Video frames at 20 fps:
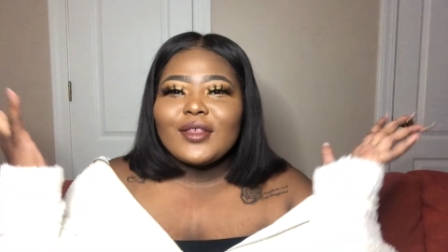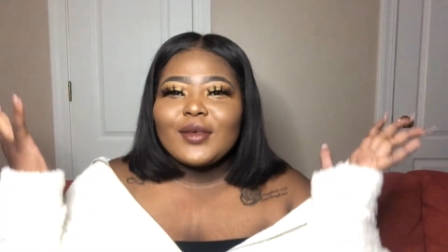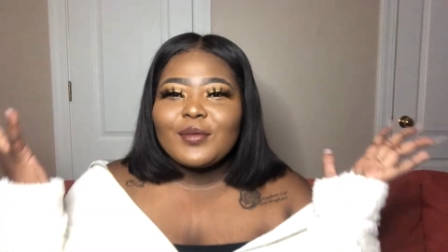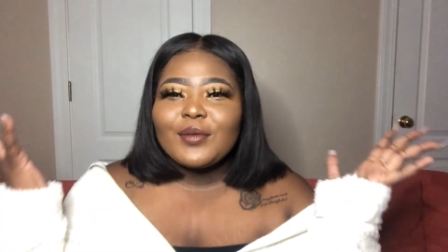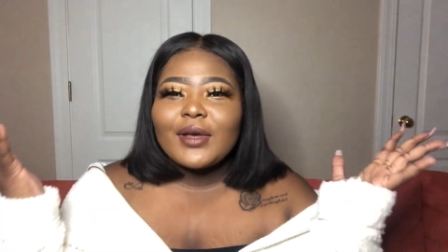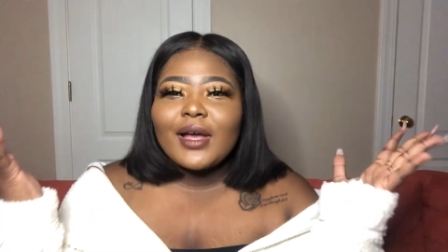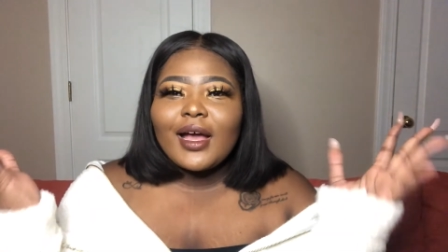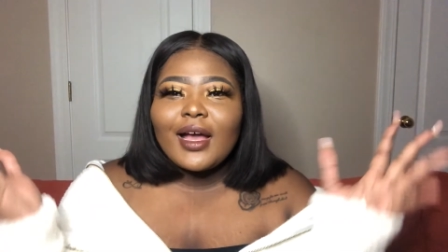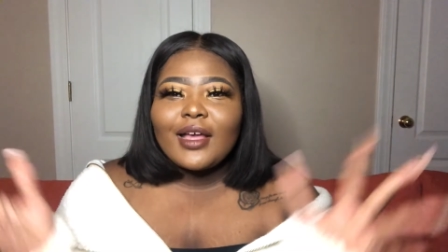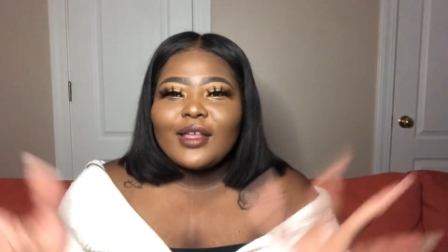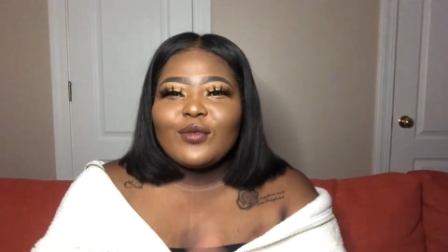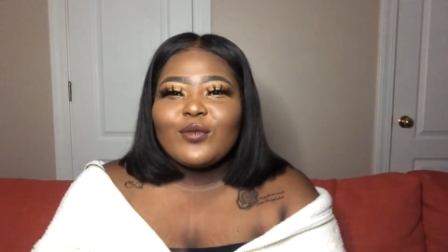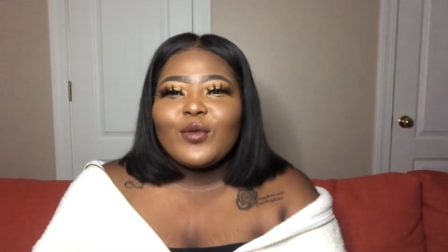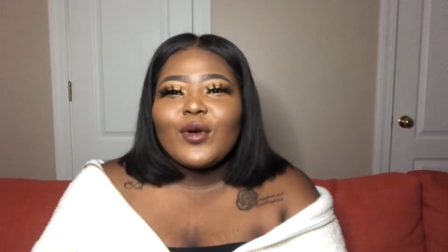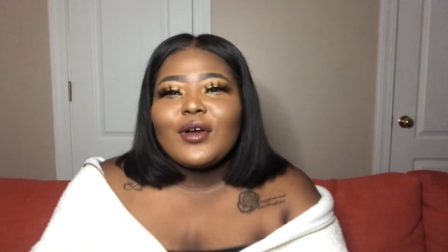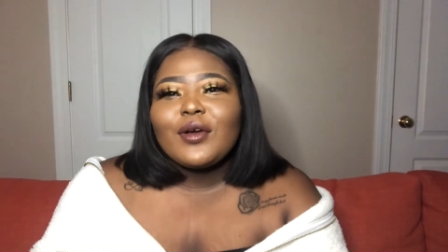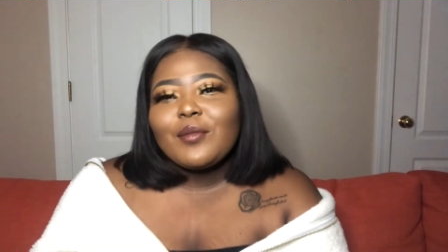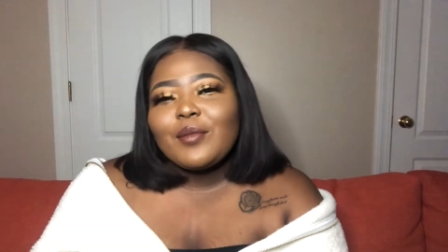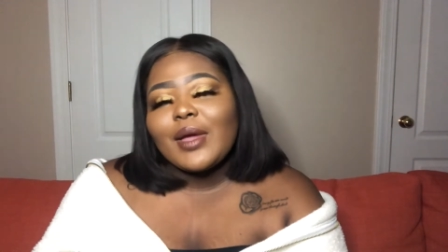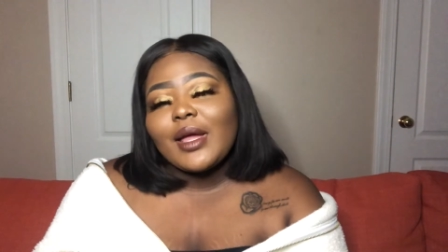up, guys?
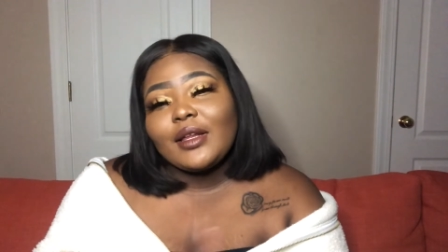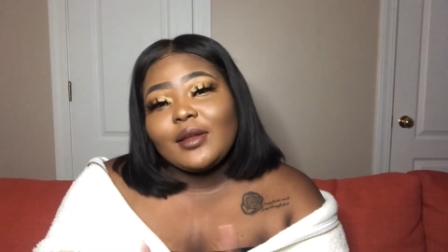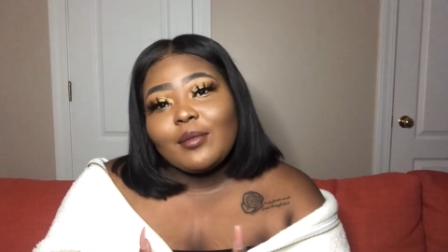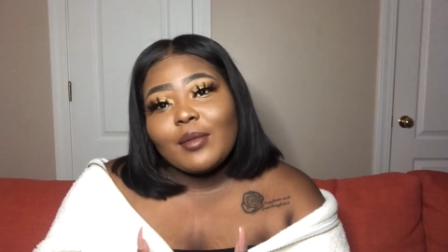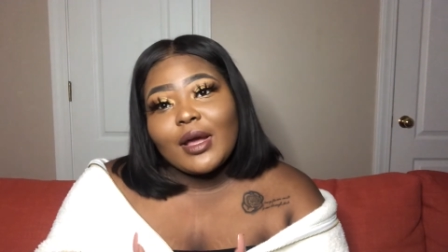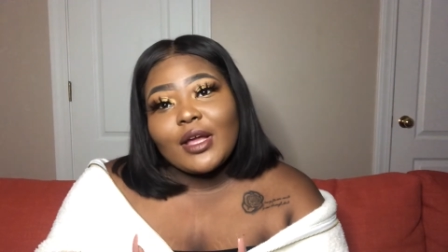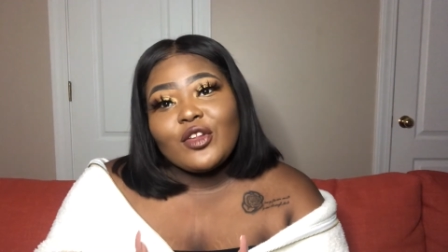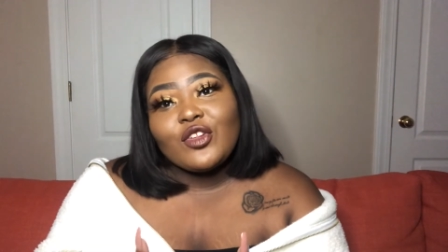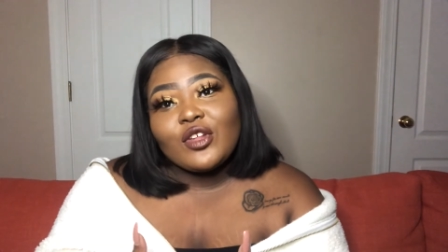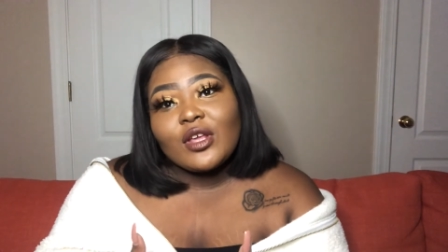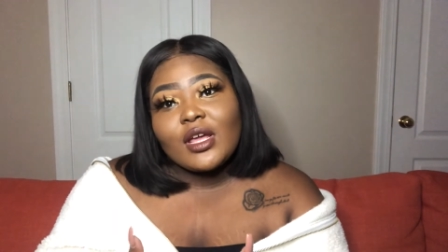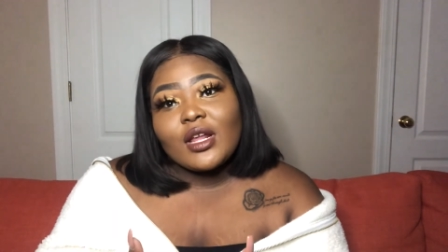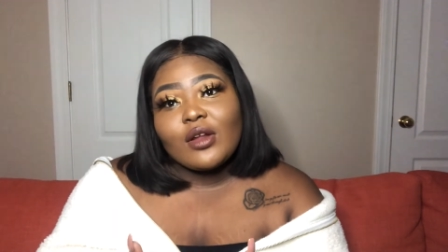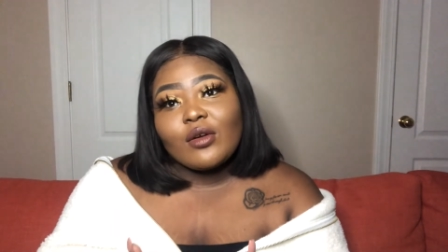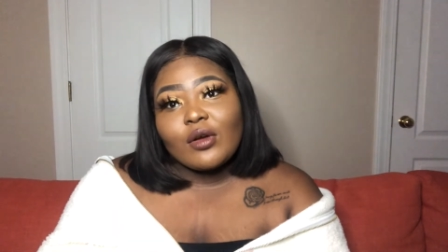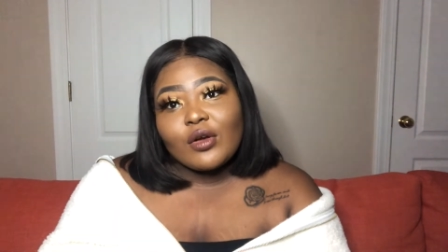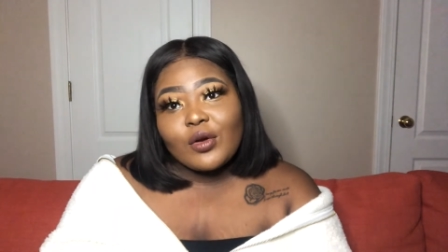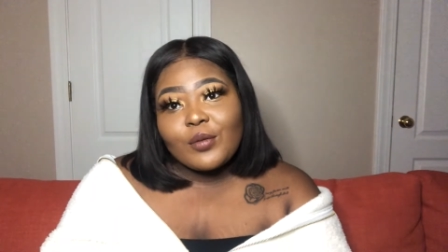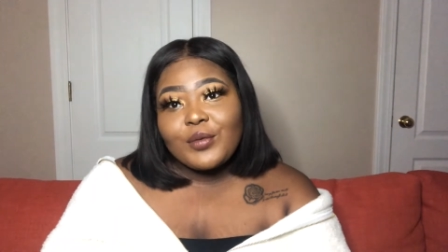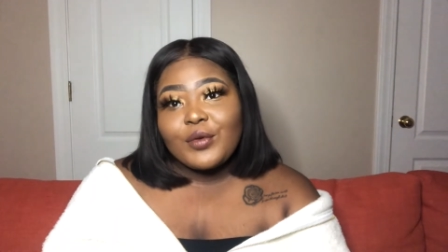Welcome back to my channel.
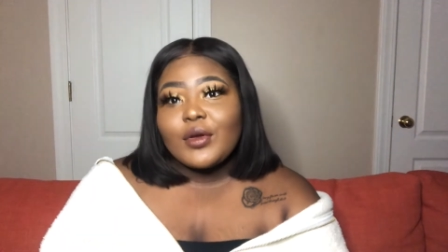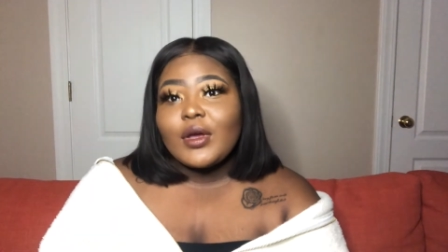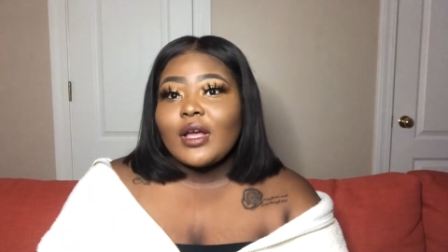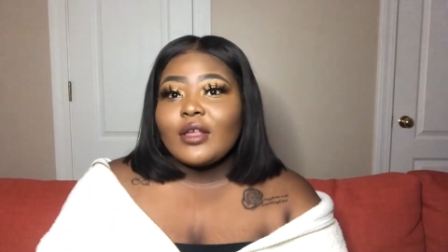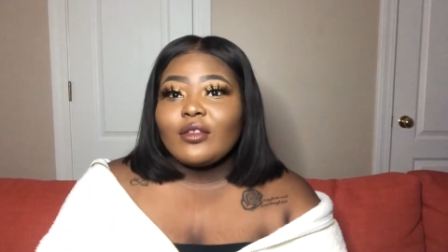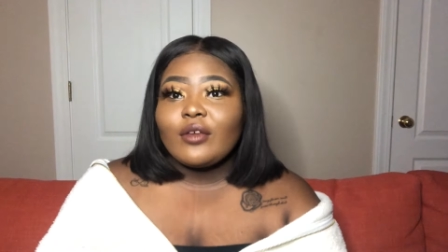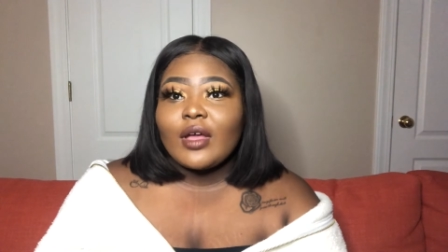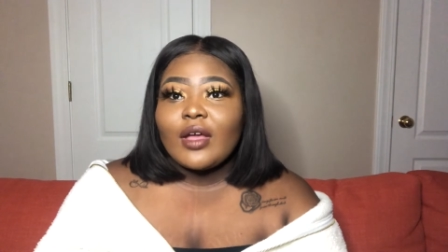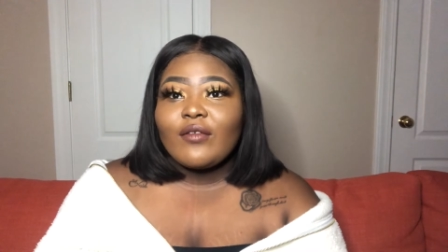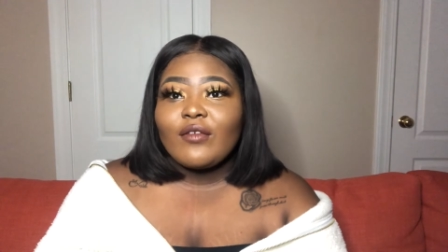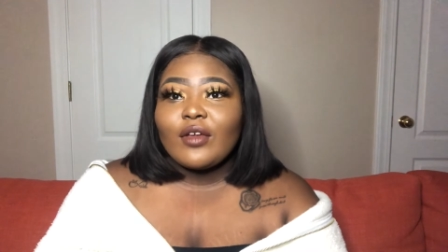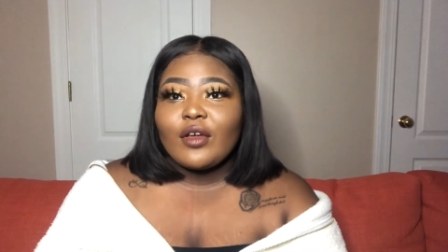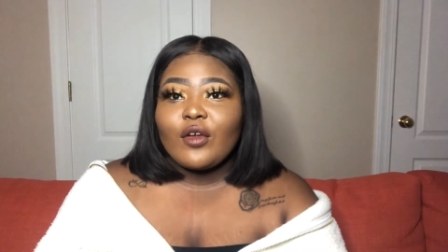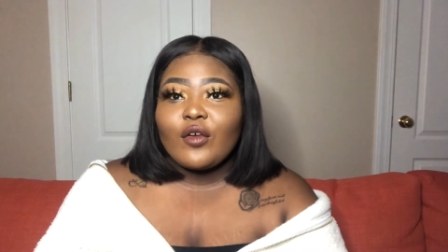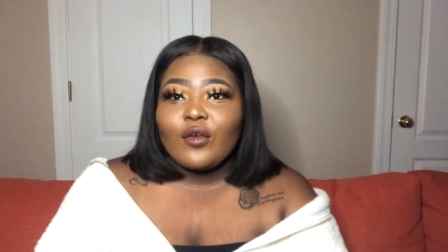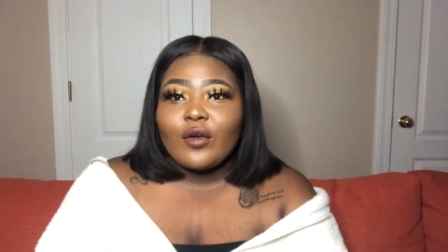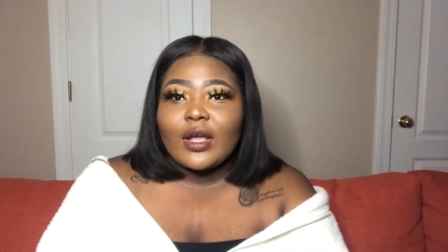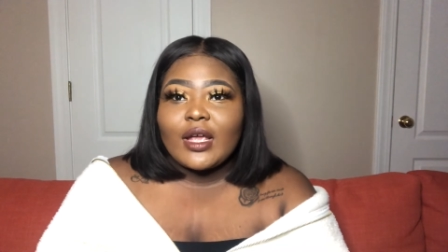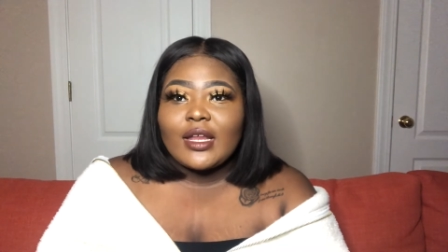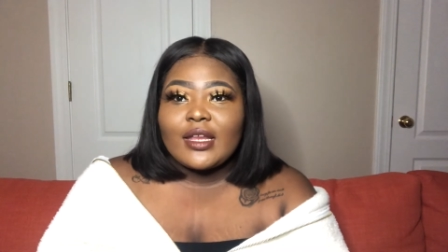Hope you guys are having a
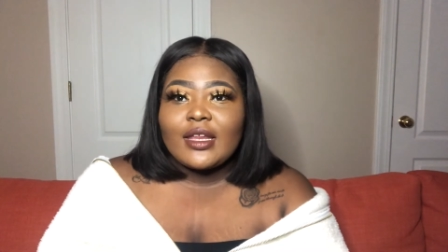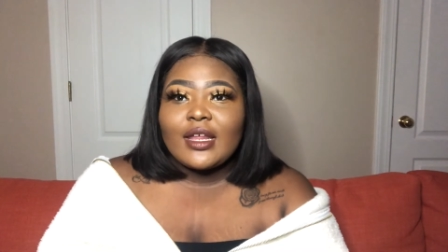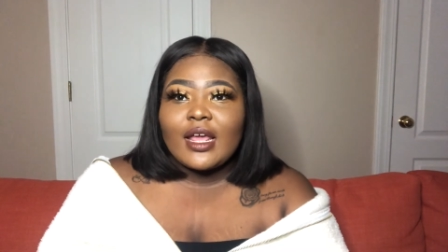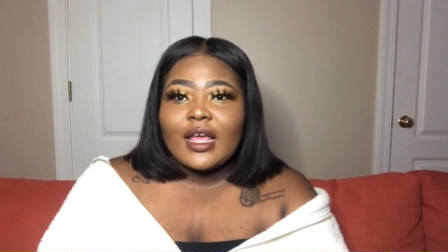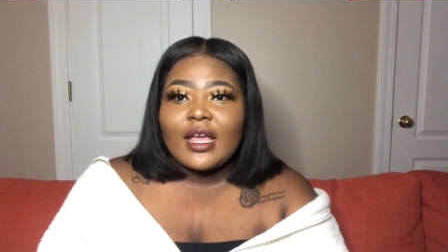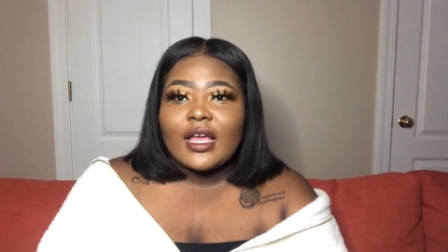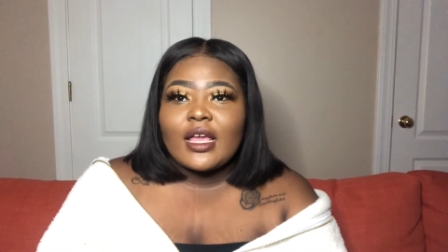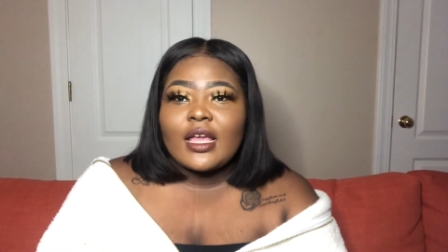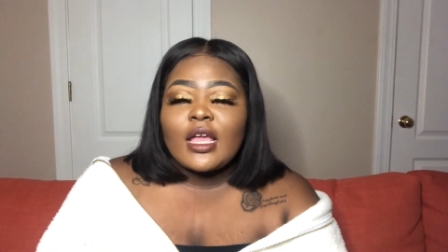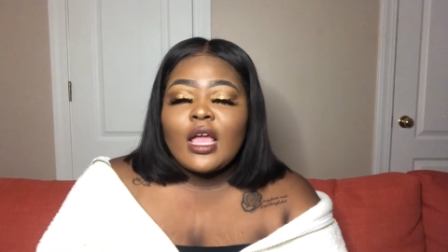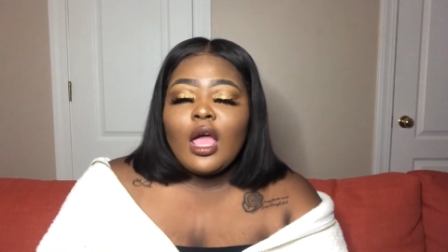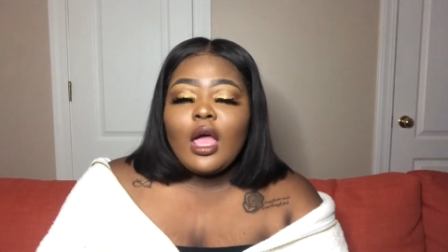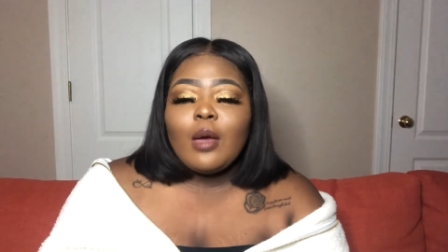great day.